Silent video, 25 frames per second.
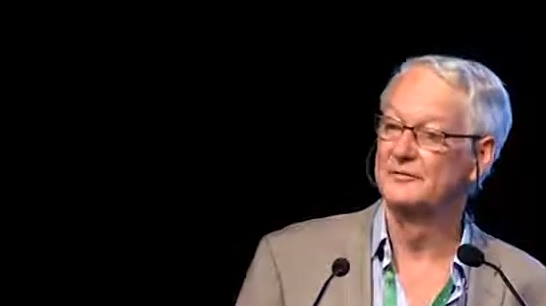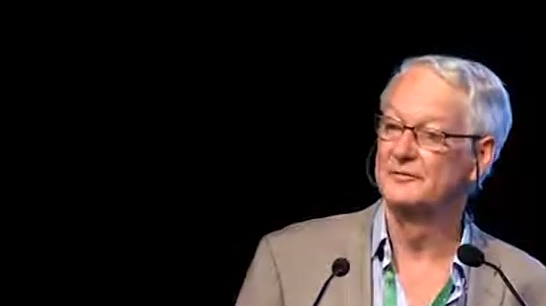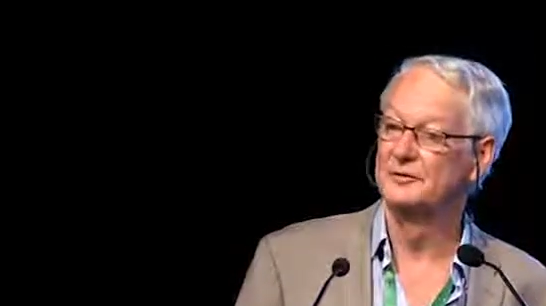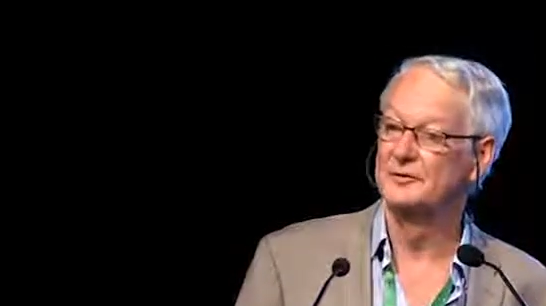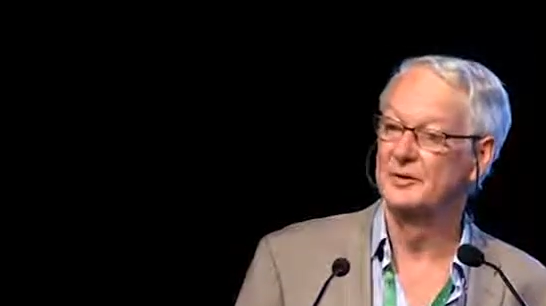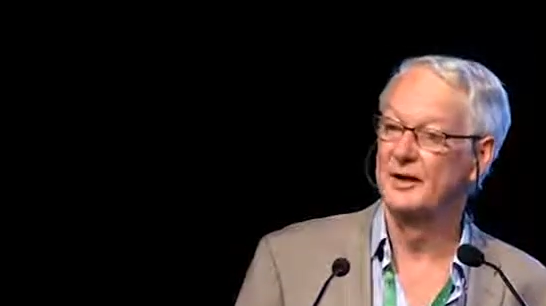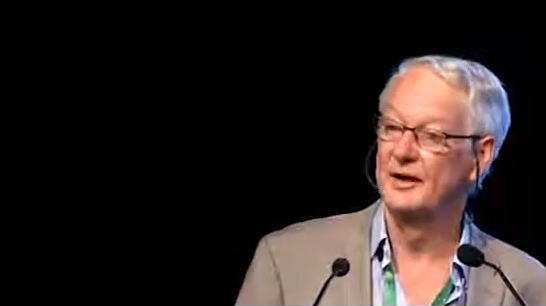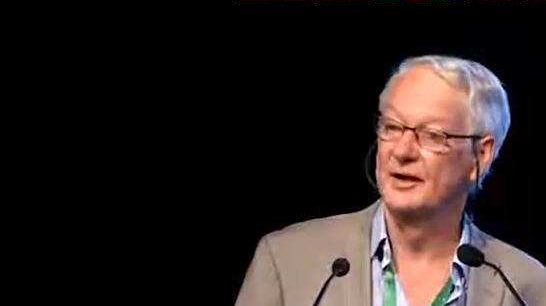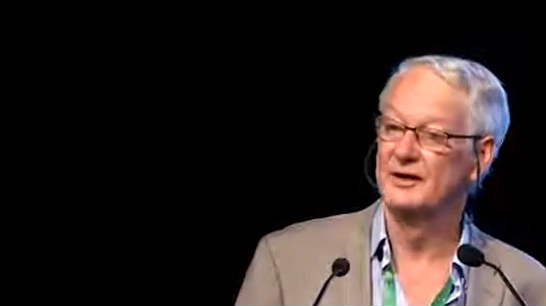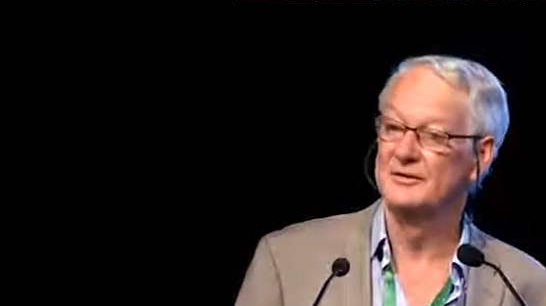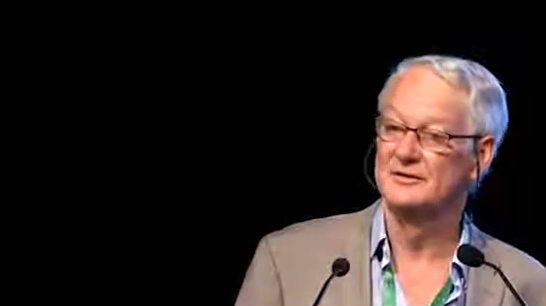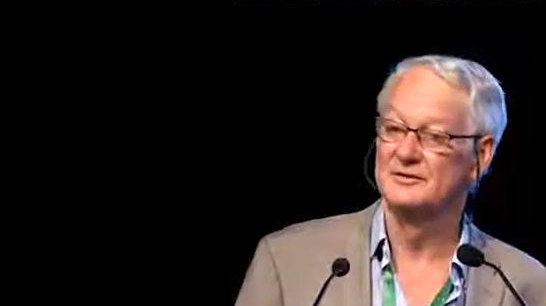
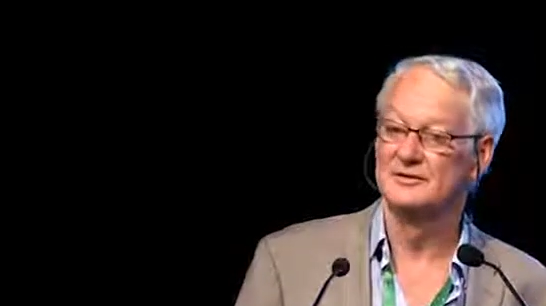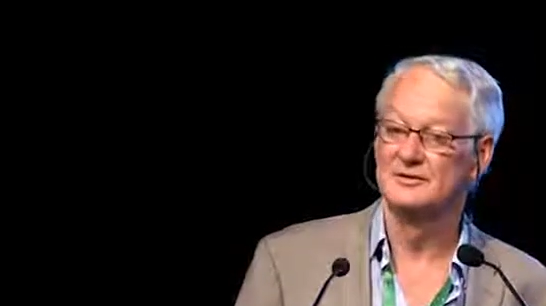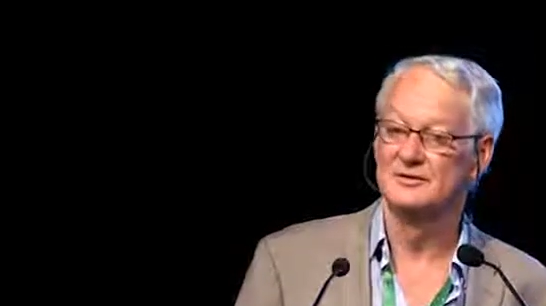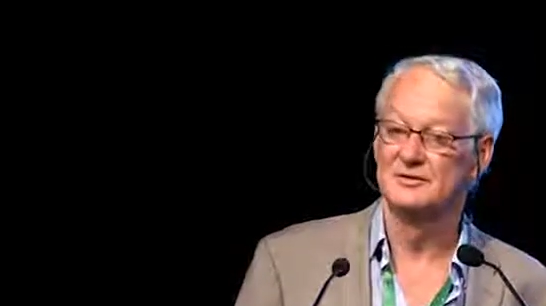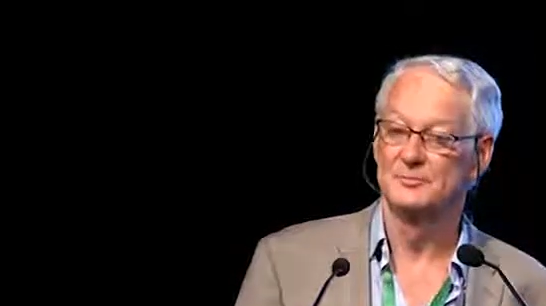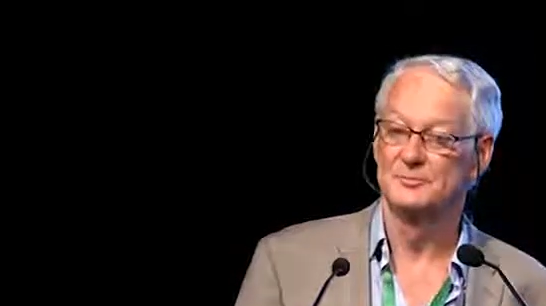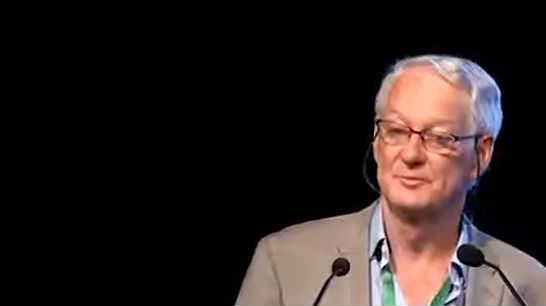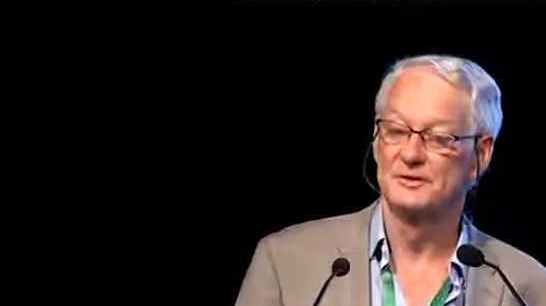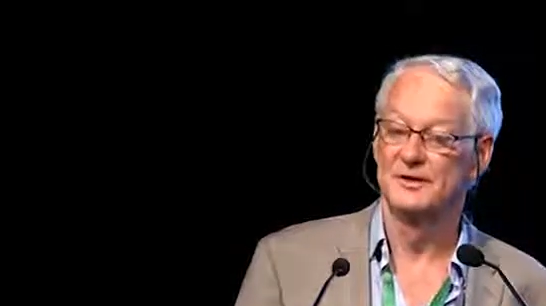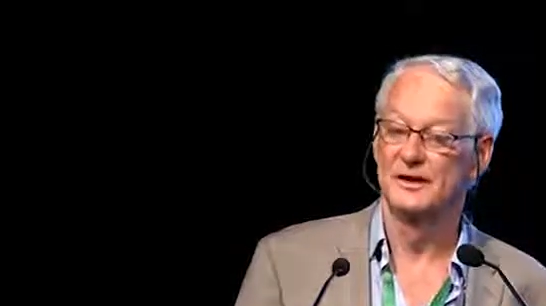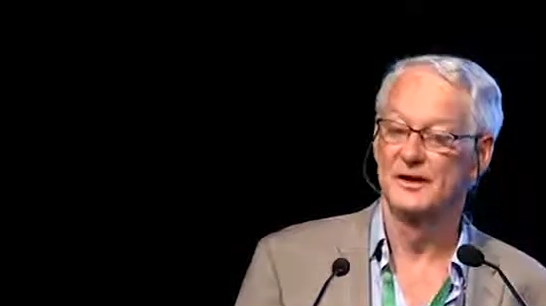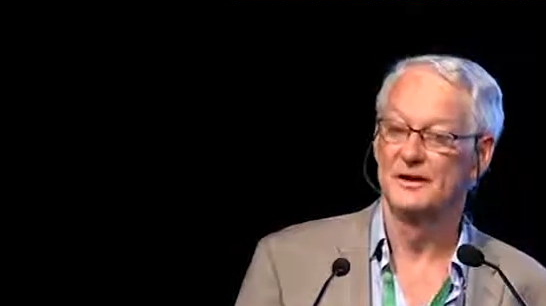few hours and
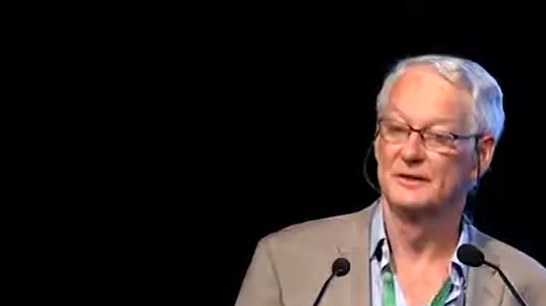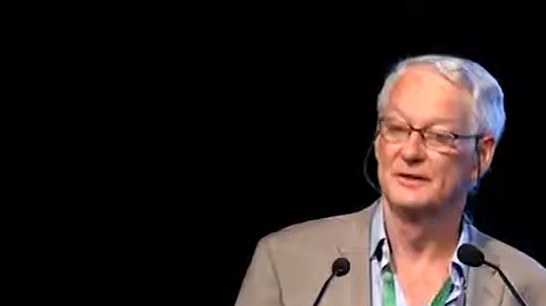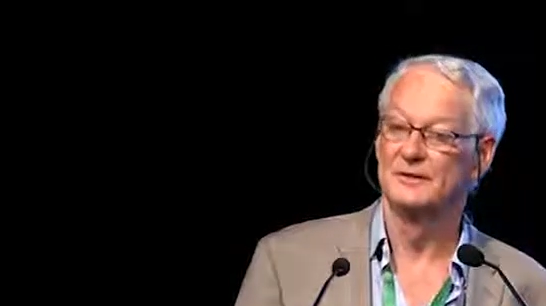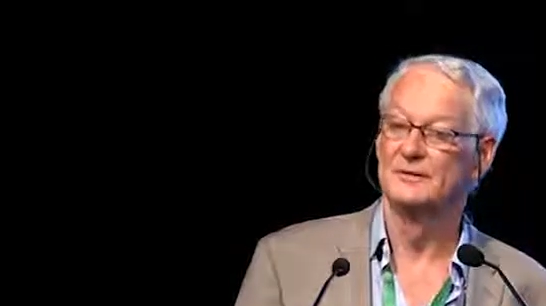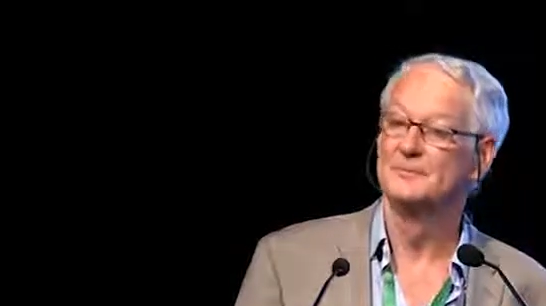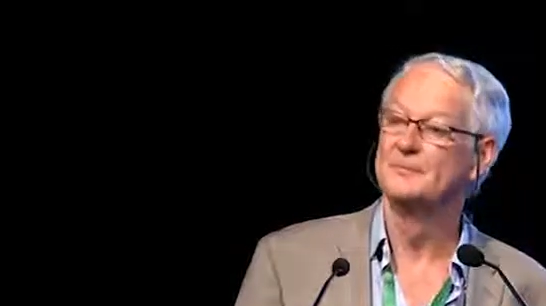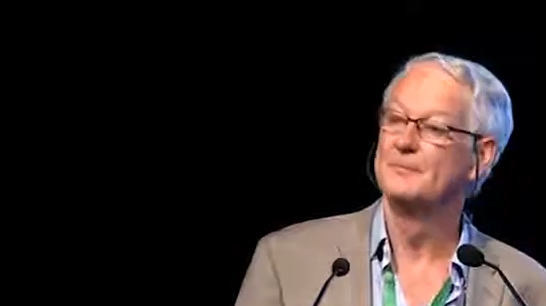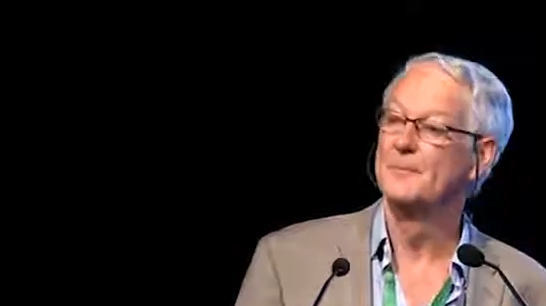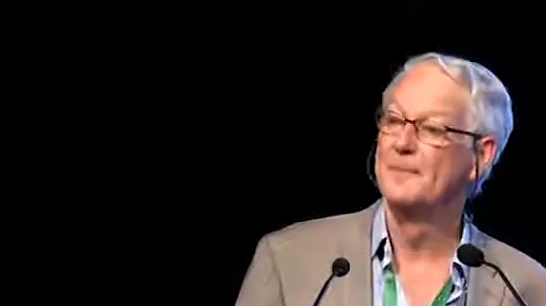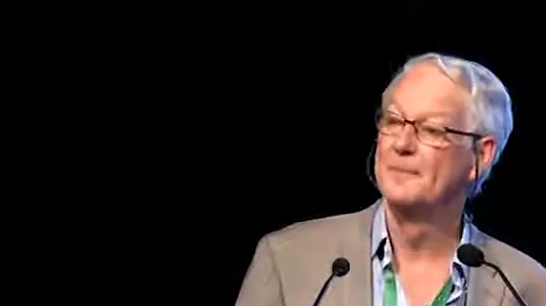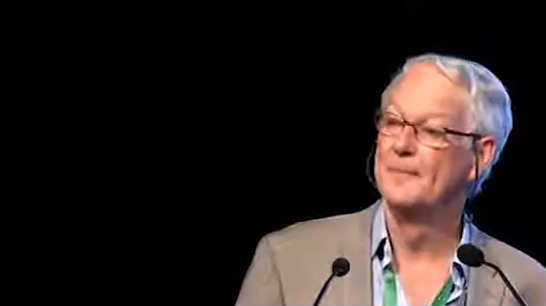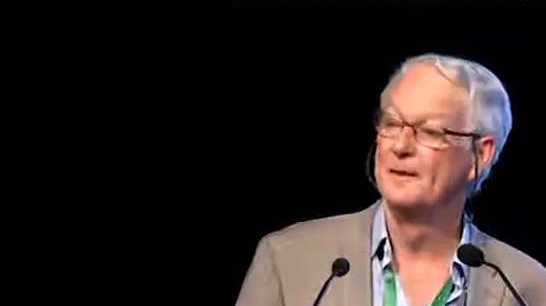spit out
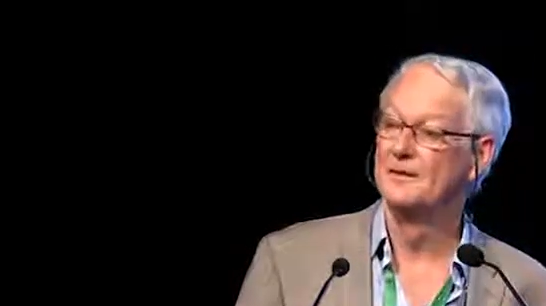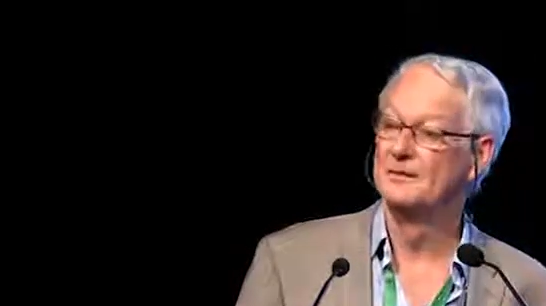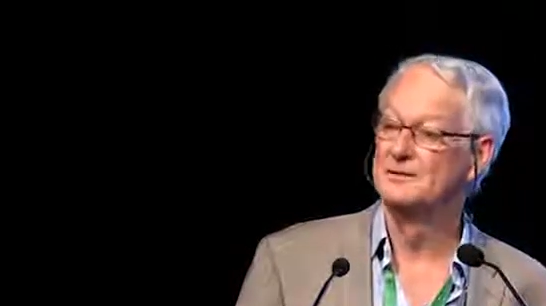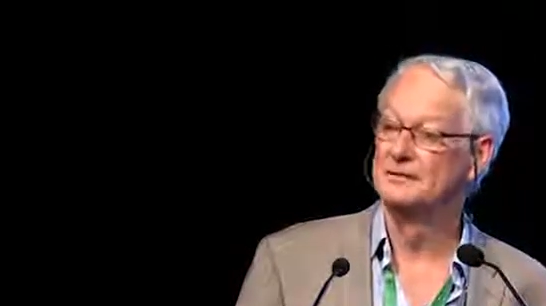a